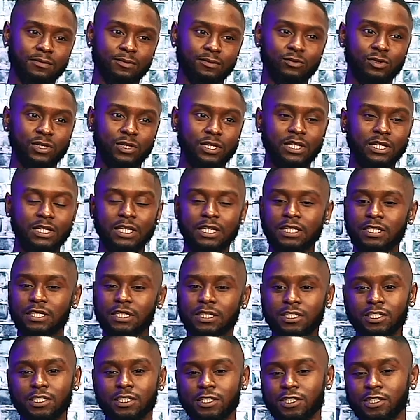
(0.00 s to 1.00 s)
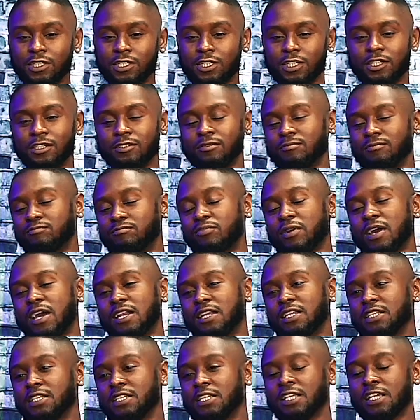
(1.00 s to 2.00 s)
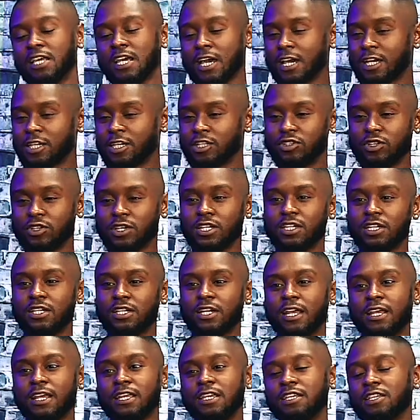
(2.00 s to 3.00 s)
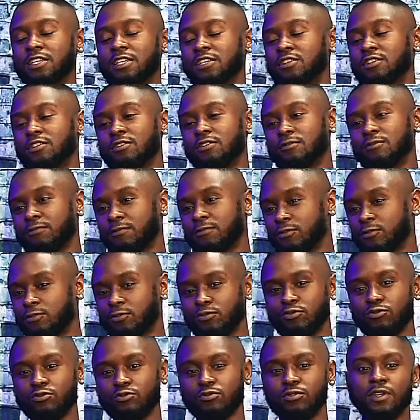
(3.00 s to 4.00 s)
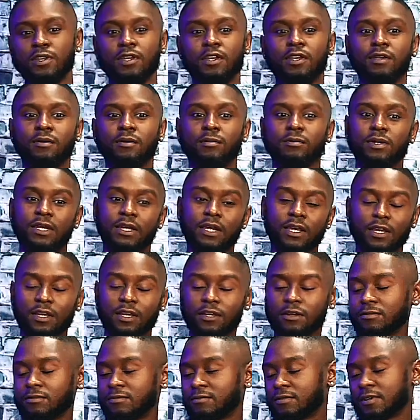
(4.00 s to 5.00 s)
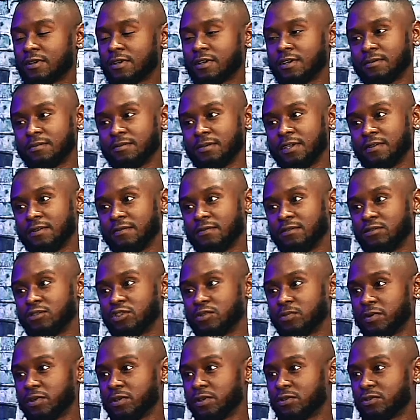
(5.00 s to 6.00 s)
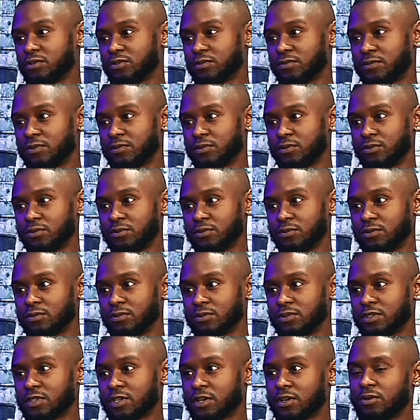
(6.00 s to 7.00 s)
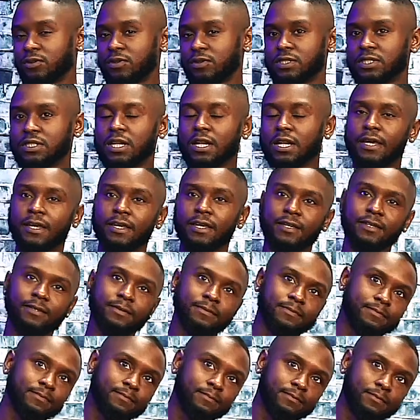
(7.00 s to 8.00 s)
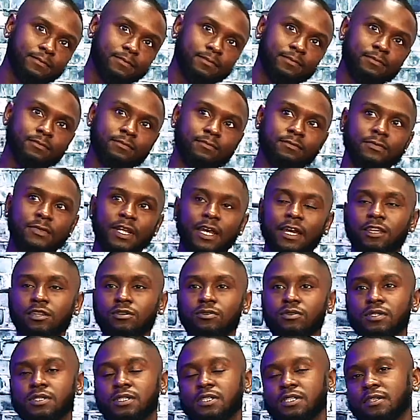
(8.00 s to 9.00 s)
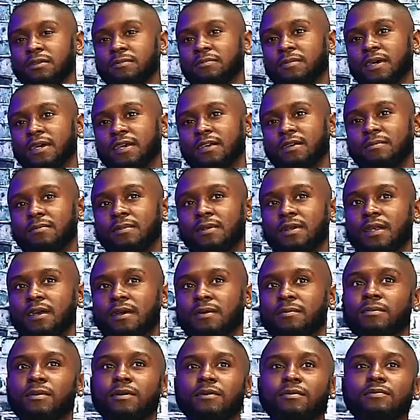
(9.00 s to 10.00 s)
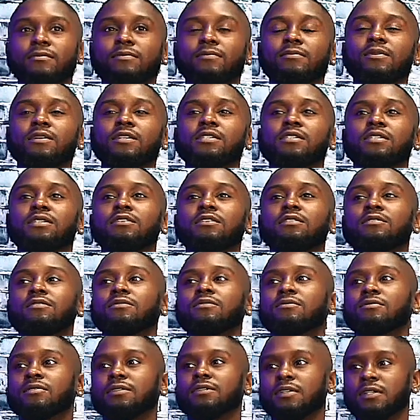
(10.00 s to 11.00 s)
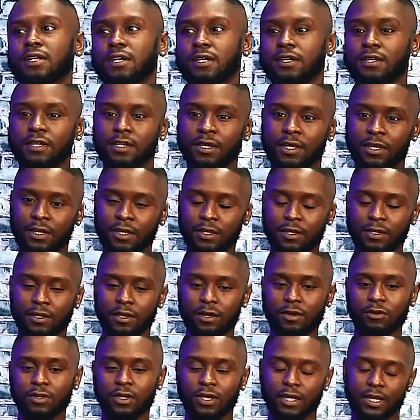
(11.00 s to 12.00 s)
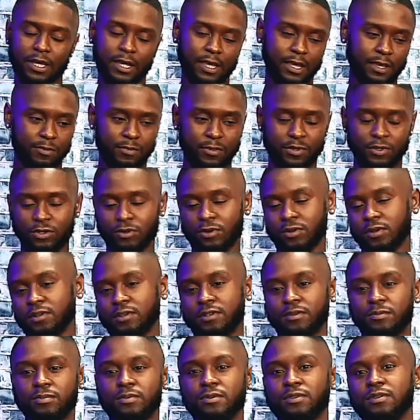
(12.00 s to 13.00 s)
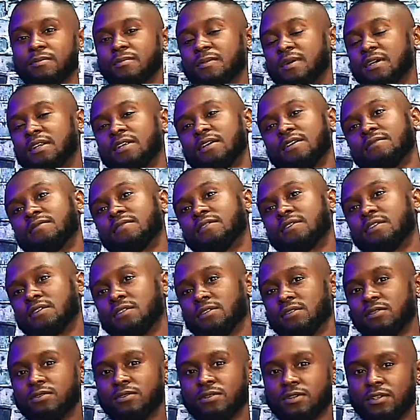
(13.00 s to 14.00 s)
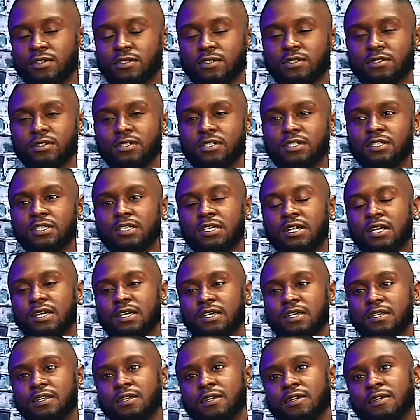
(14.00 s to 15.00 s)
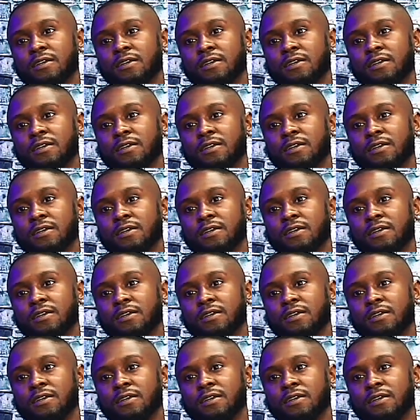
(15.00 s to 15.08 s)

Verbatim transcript: with nothing good. Probably dehydrated. I ain't giving you no food. But now I'm giving you spiritual food. So okay. it's like mm, okay. now you can sit back and be like, bro, what is he doing? Like, okay, I had my daughter up here. I'm about to have another daughter. So it's just like